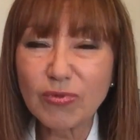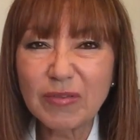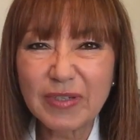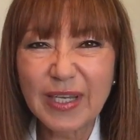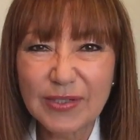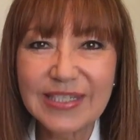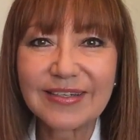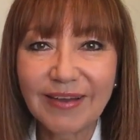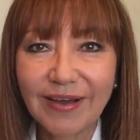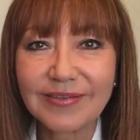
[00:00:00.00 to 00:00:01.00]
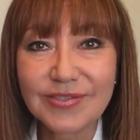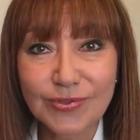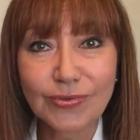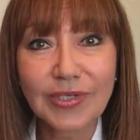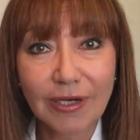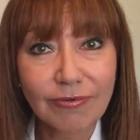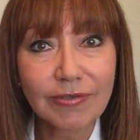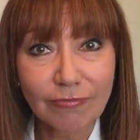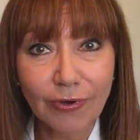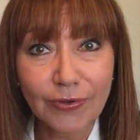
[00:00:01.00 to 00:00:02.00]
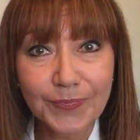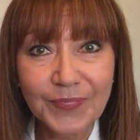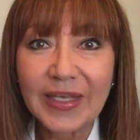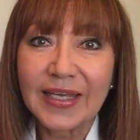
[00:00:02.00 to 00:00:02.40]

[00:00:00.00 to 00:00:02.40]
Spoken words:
or even how to enhance your current role.